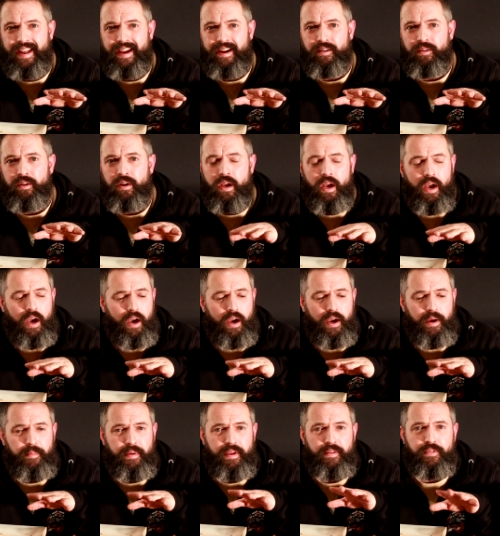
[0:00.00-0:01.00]
Now,
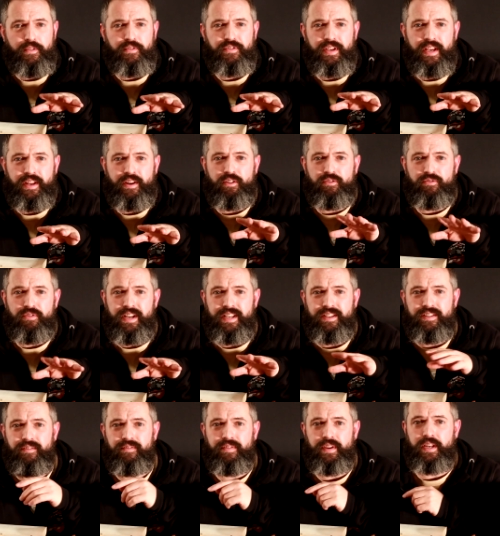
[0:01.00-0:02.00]
if you've seen our
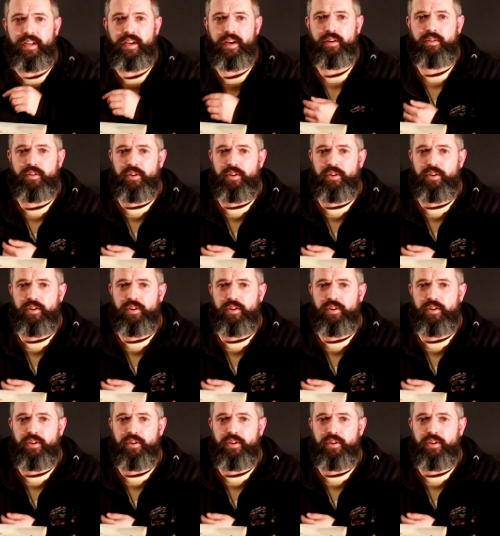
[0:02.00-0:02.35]
recent video,